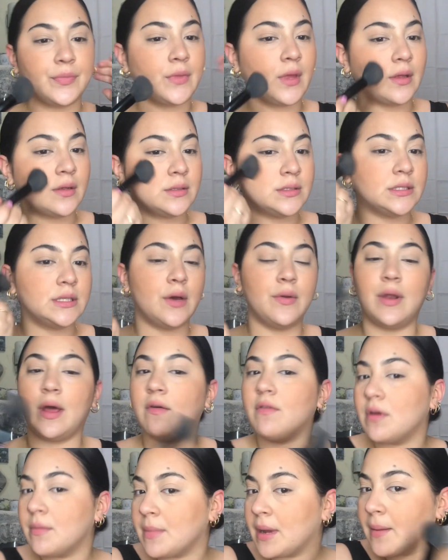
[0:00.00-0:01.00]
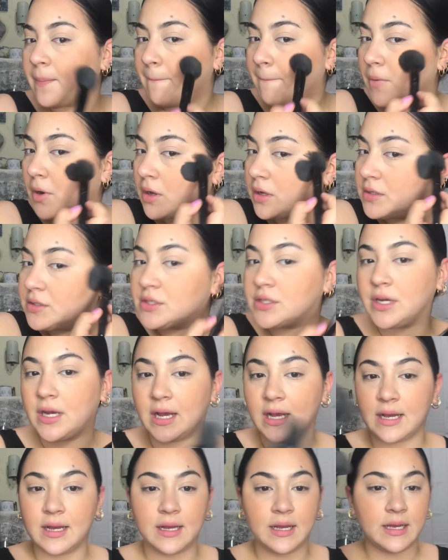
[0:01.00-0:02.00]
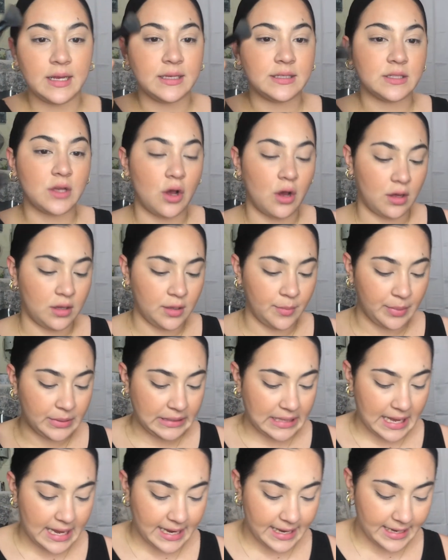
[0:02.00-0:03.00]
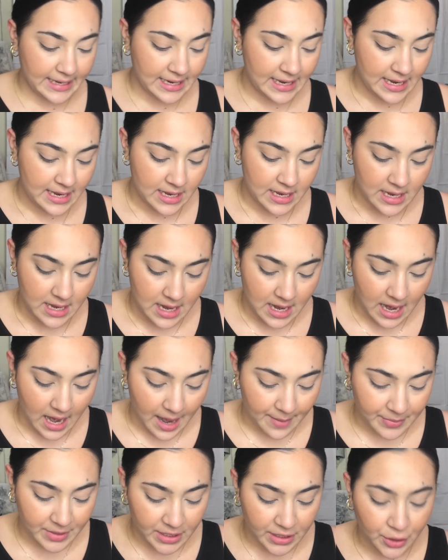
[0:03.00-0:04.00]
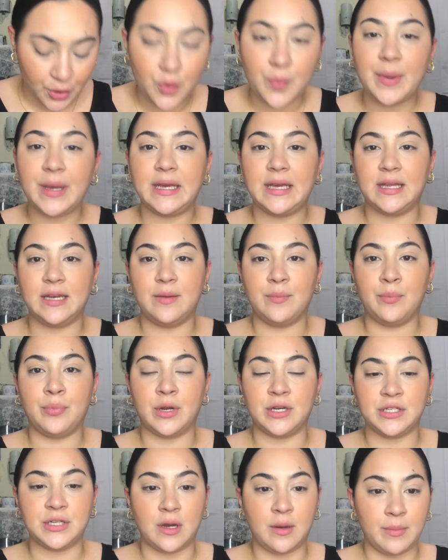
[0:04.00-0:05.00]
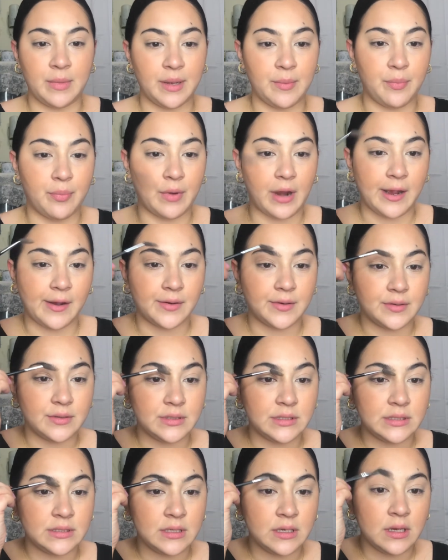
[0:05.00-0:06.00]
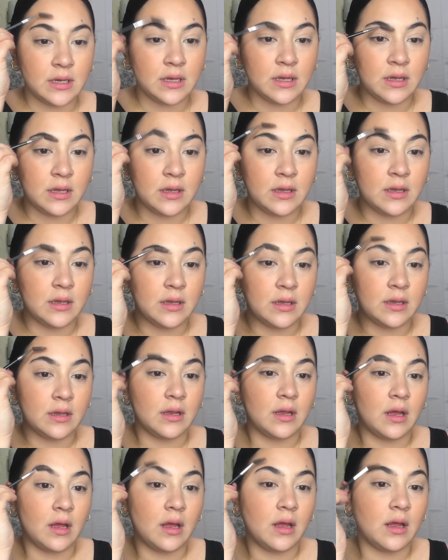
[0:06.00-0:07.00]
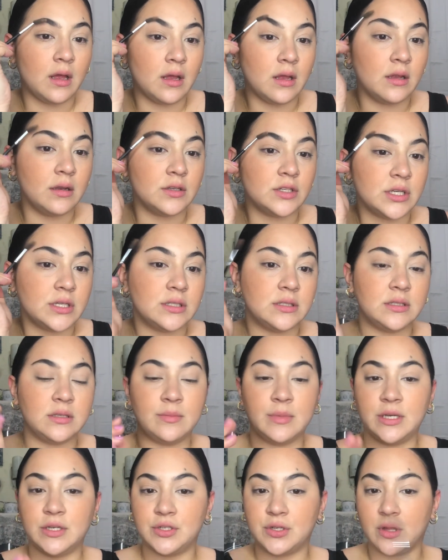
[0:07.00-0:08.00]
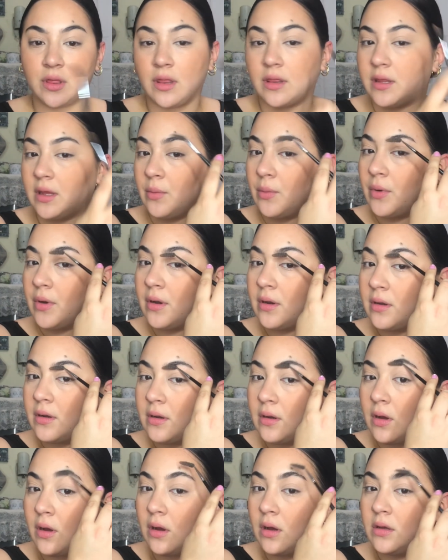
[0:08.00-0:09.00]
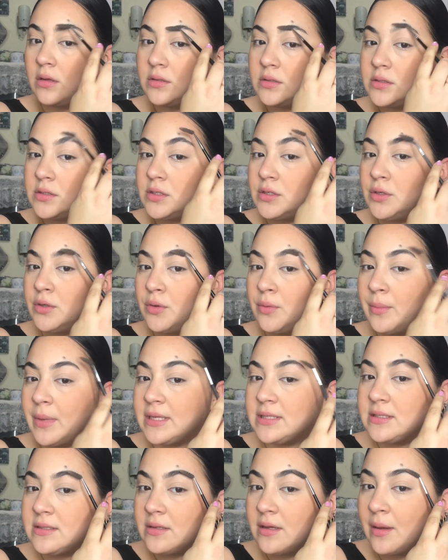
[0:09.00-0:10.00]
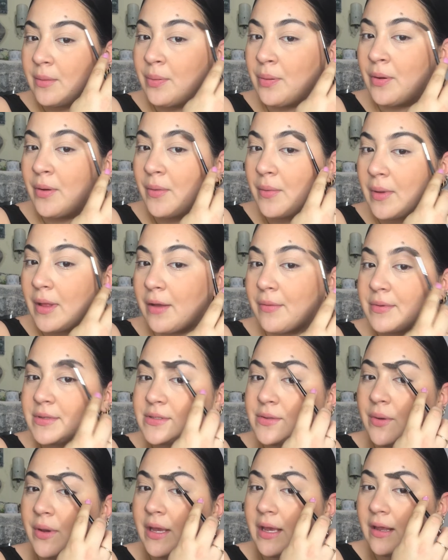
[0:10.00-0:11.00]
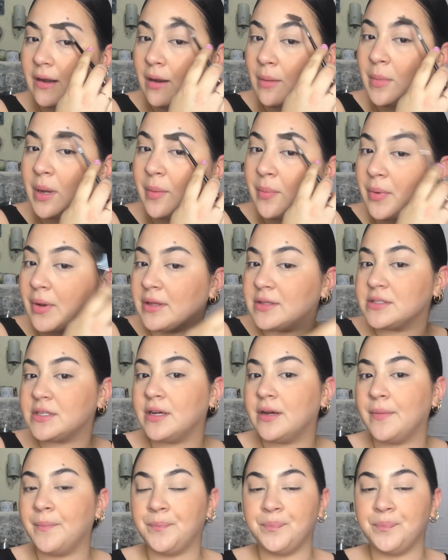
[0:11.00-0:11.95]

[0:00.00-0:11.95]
so now that my bronzer is all applied, I'm gonna go back in and brush out my brows just to make sure that they weren't too messed up while I was going in on my bronzer.